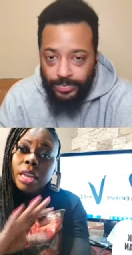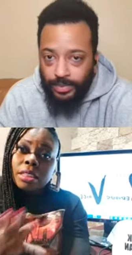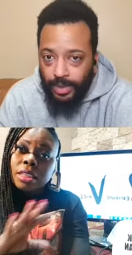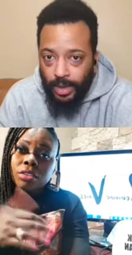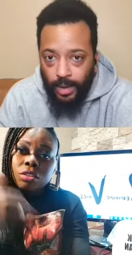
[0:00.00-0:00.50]
Speaker 1: nothing
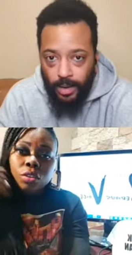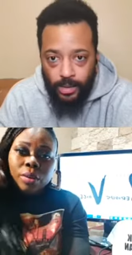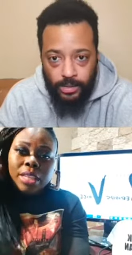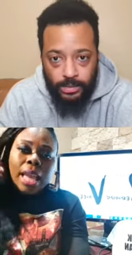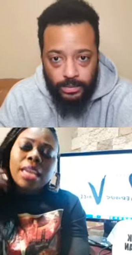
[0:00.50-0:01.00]
to do with
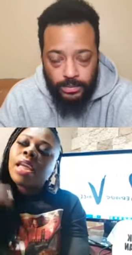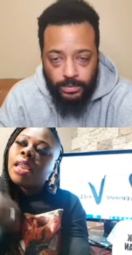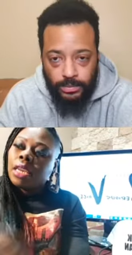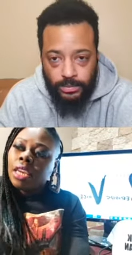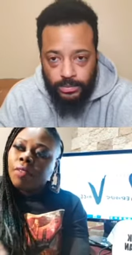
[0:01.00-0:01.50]
that. And, and
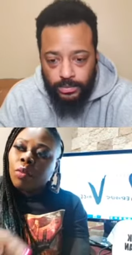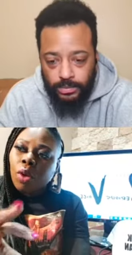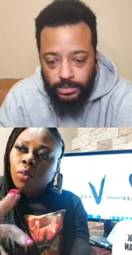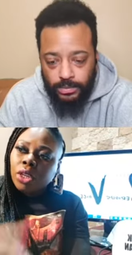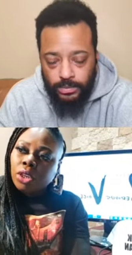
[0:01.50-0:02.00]
even when
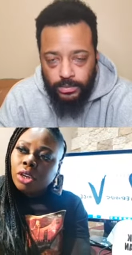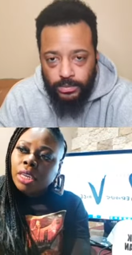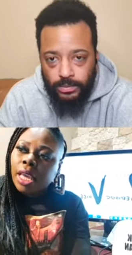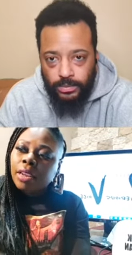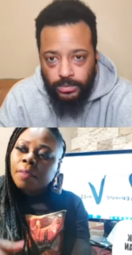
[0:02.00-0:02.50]
we look
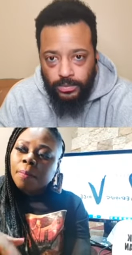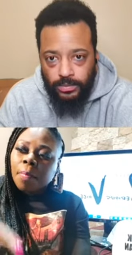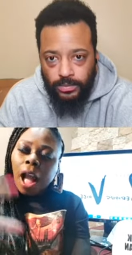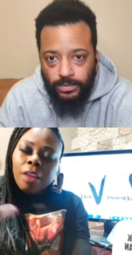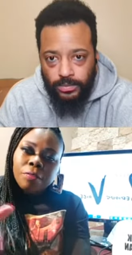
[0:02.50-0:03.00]
at
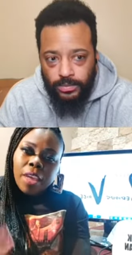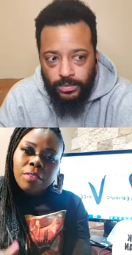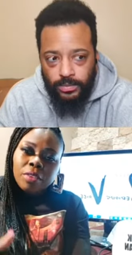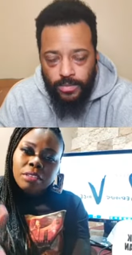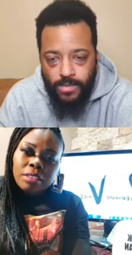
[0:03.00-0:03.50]
our
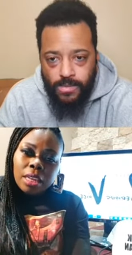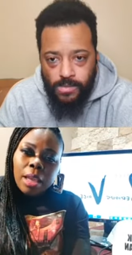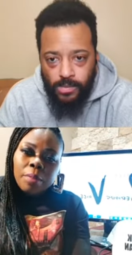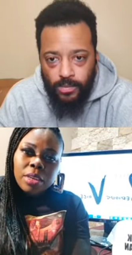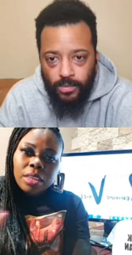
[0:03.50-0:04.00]
favorite
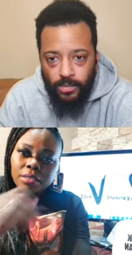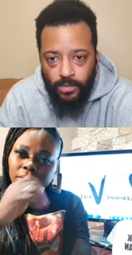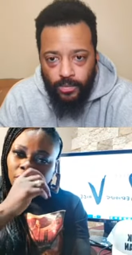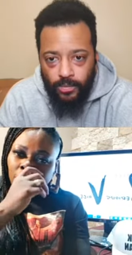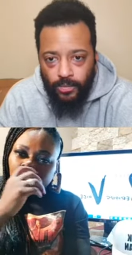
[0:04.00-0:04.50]
celebrities, you
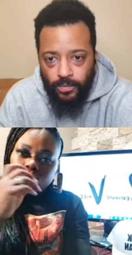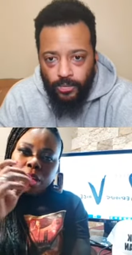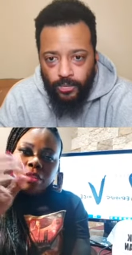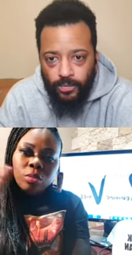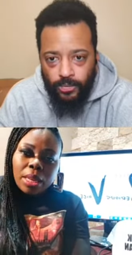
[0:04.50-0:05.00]
know, the ones
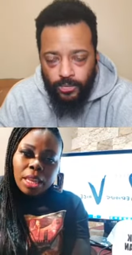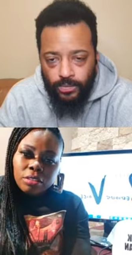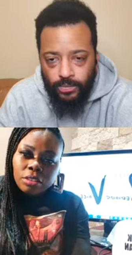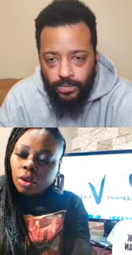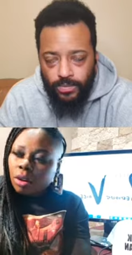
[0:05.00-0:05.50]
we like to
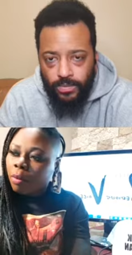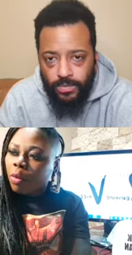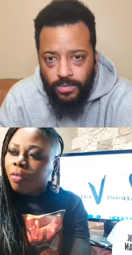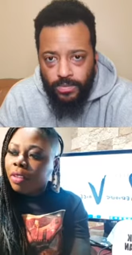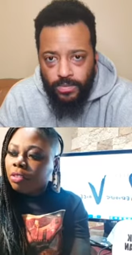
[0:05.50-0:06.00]
go to the
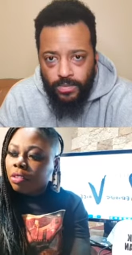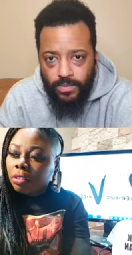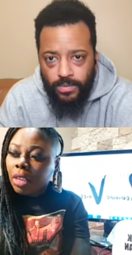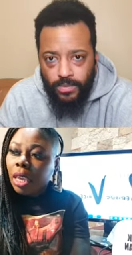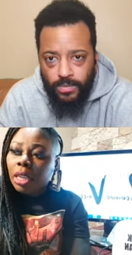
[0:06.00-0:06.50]
movies to
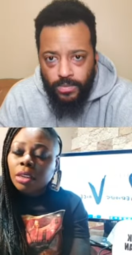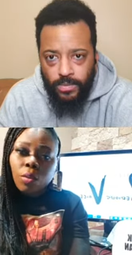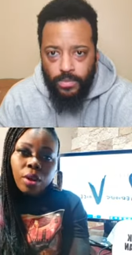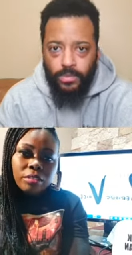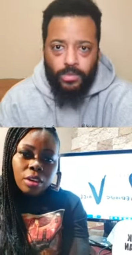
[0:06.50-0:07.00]
see and the ones
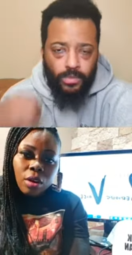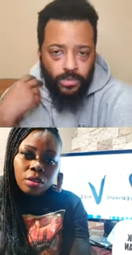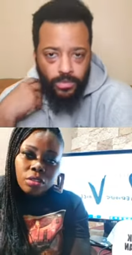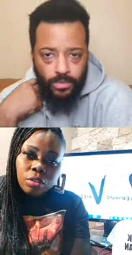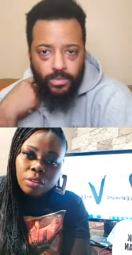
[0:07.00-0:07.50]
that are on
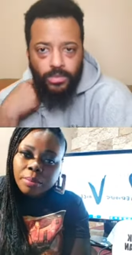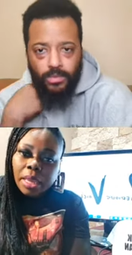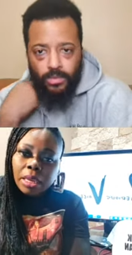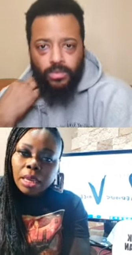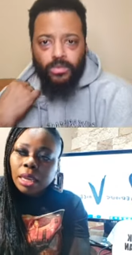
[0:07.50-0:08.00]
social
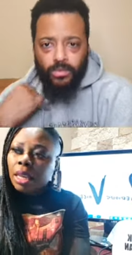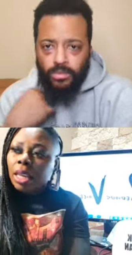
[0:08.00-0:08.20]
media,